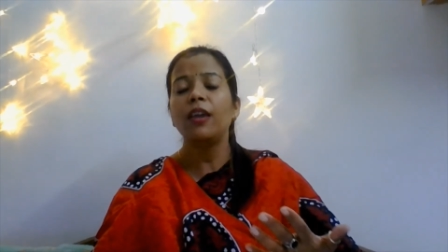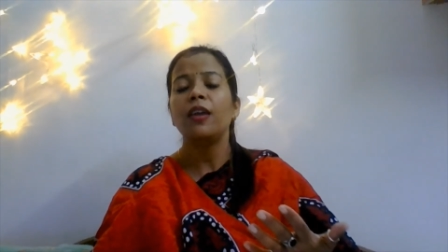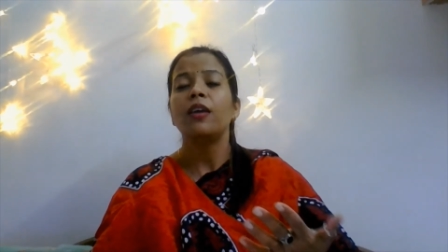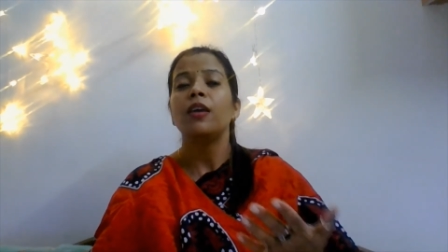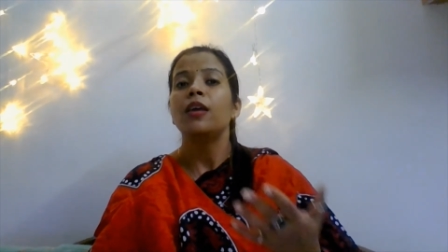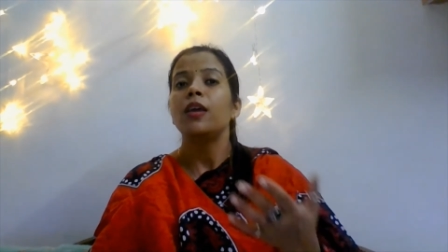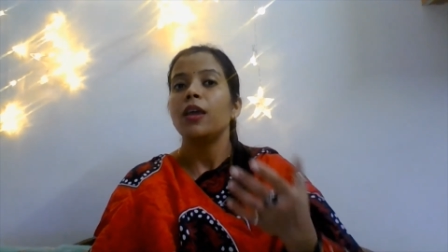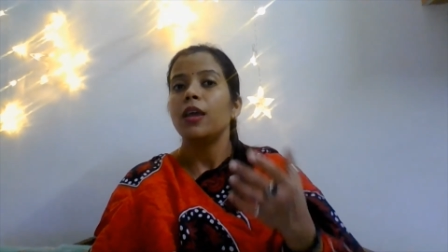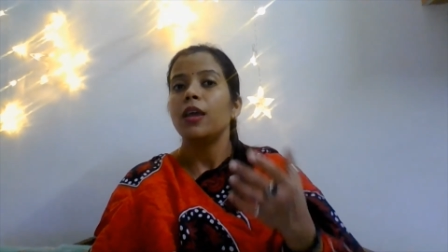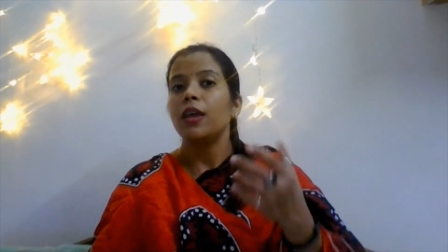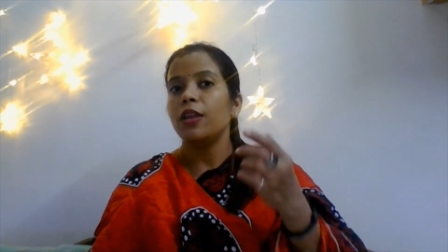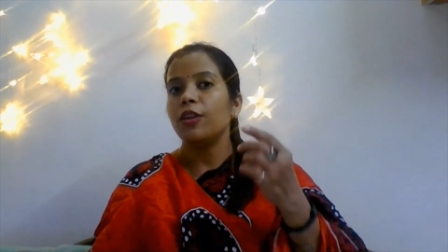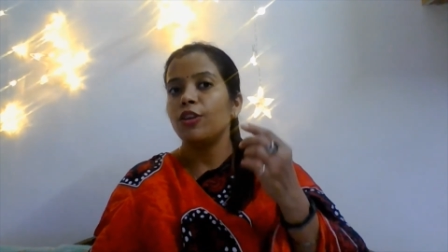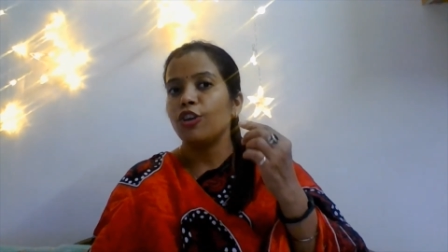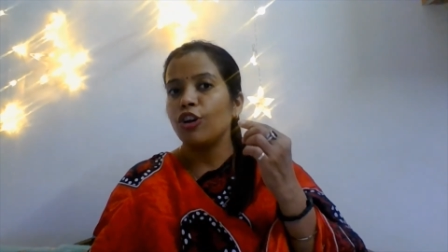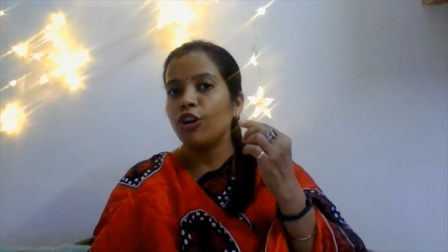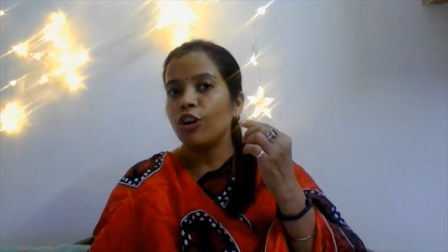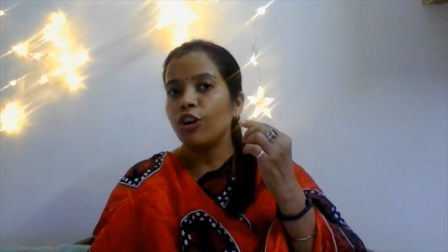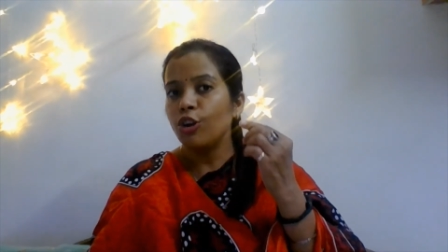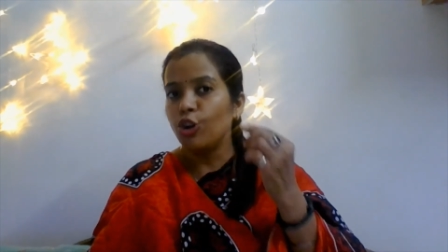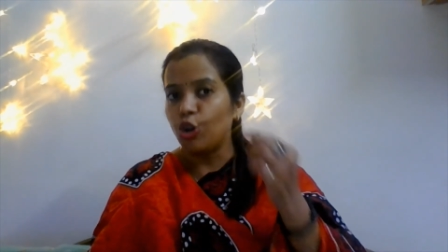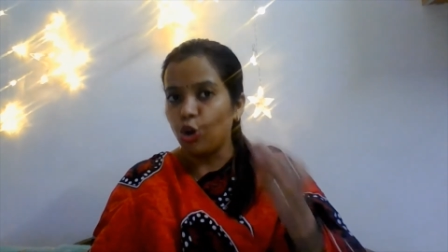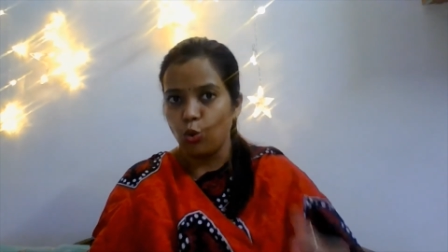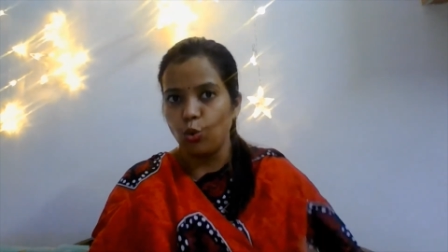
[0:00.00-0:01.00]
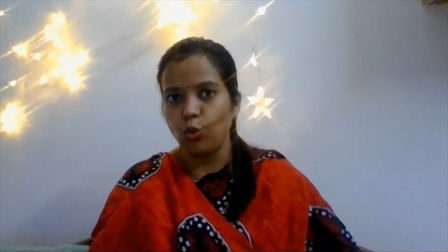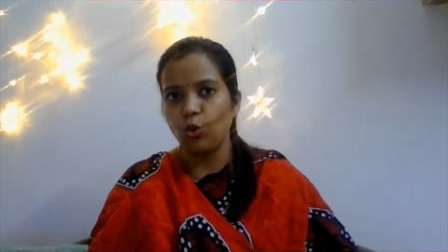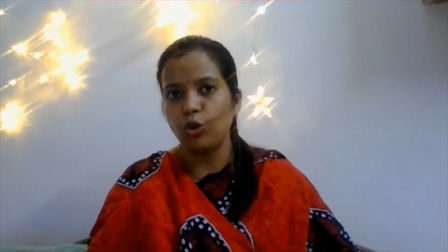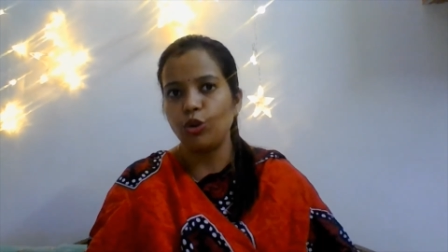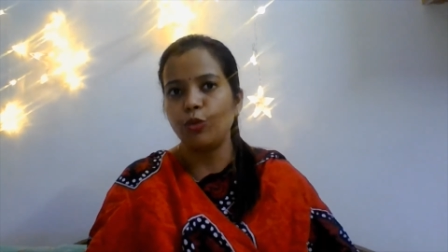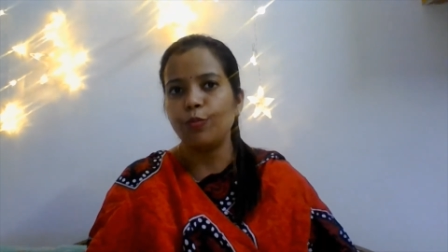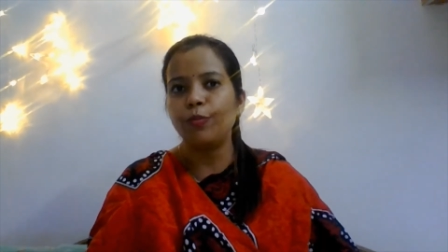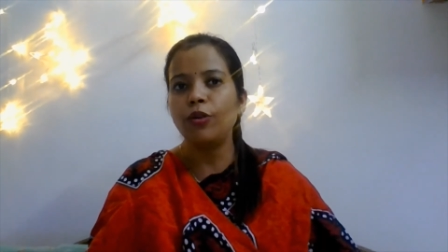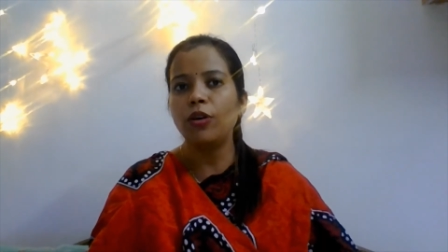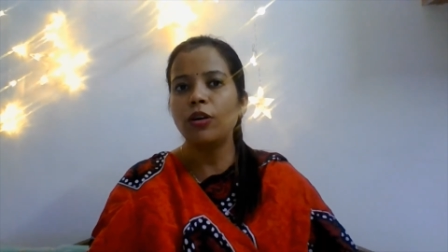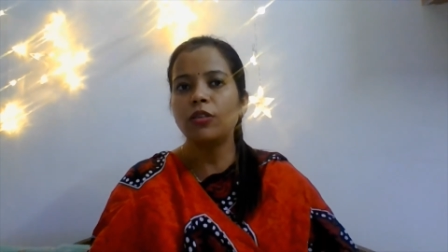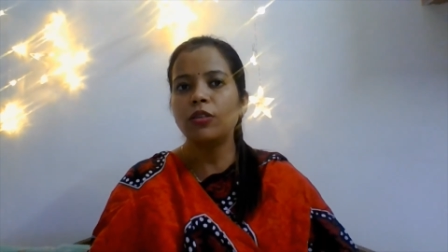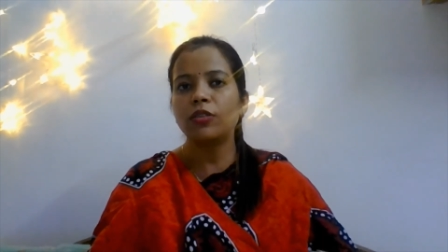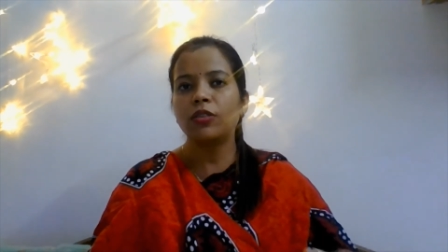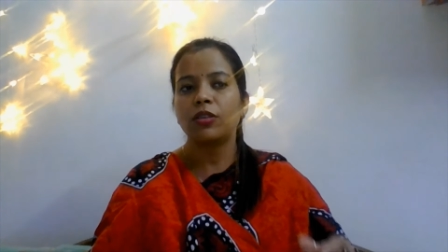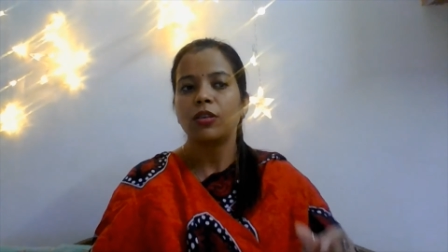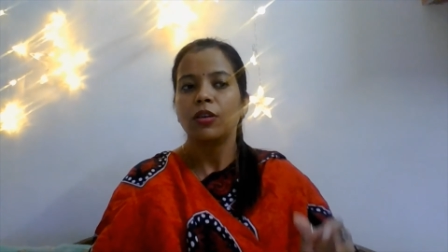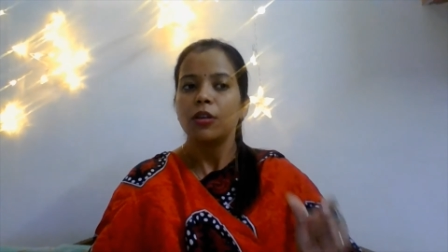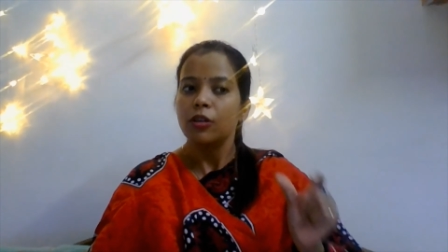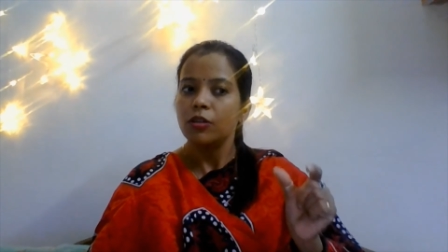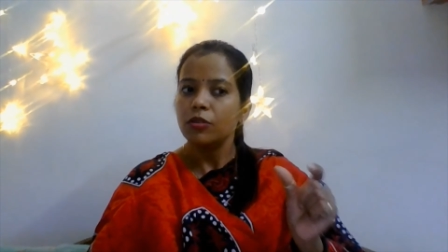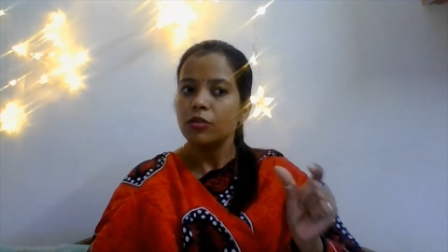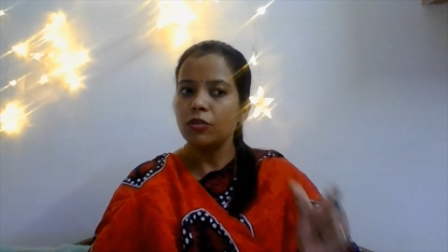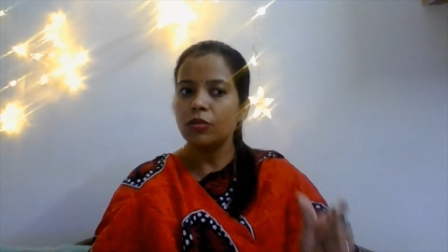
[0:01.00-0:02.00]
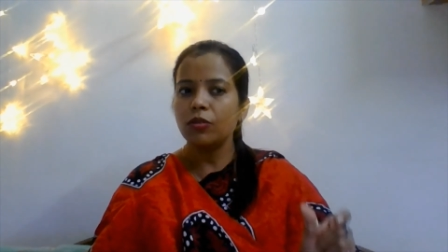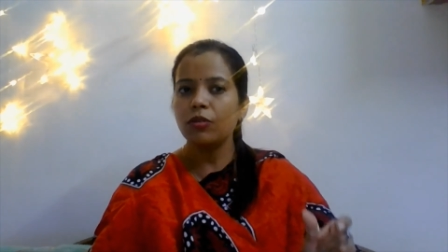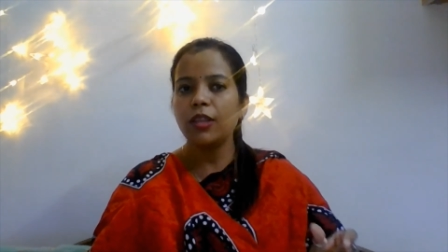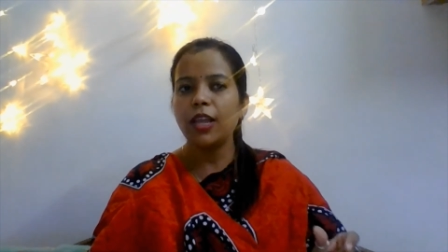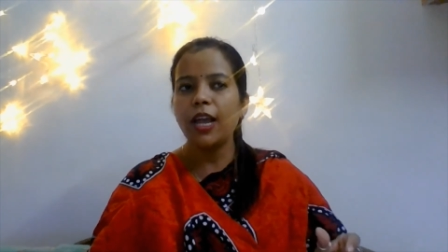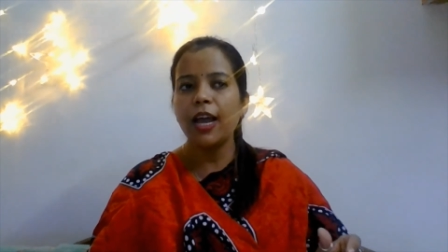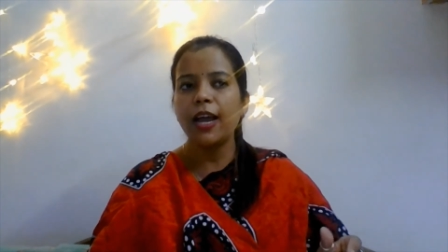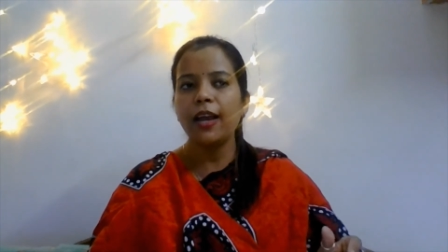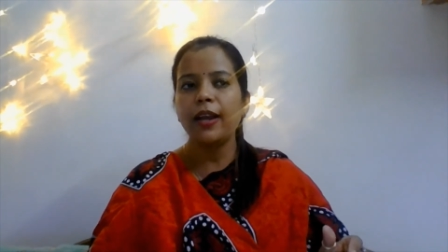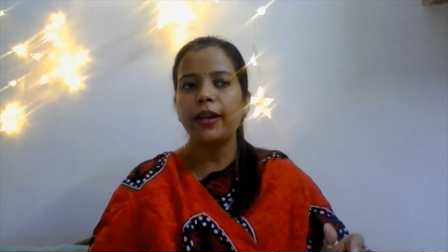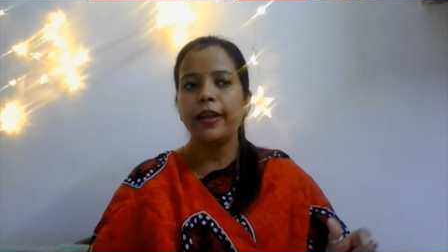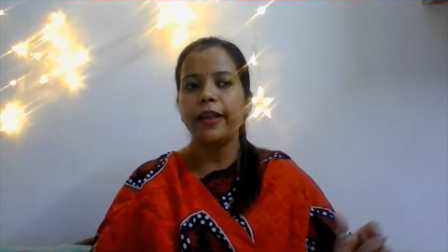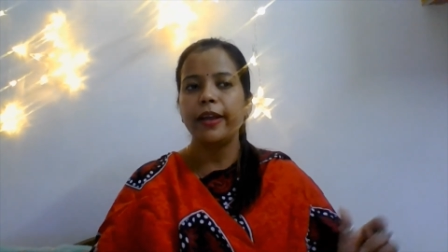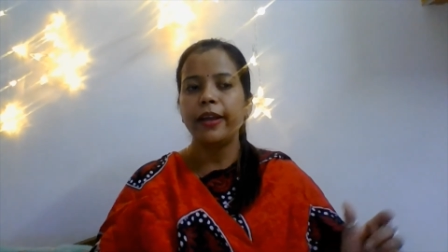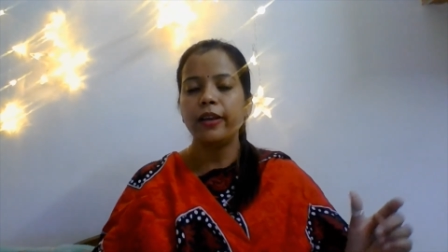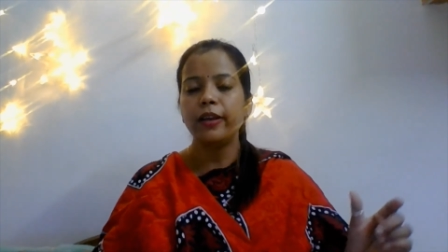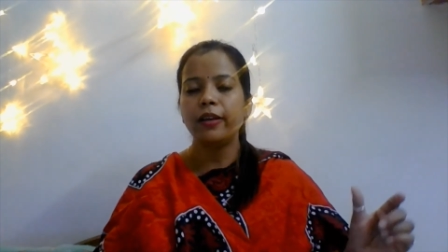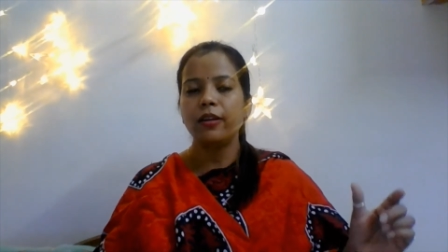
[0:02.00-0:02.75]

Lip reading: in your notebooks, so that it